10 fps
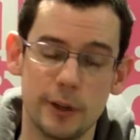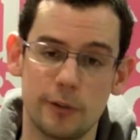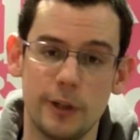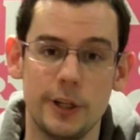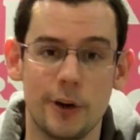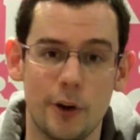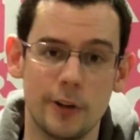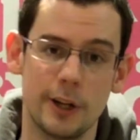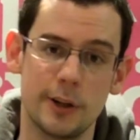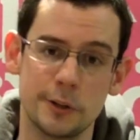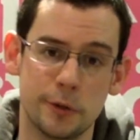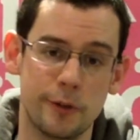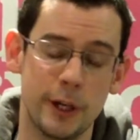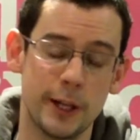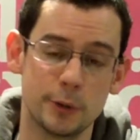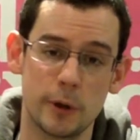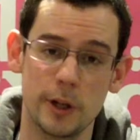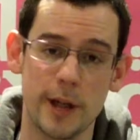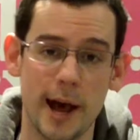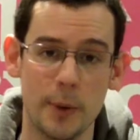feel free to contact us at Freelance World,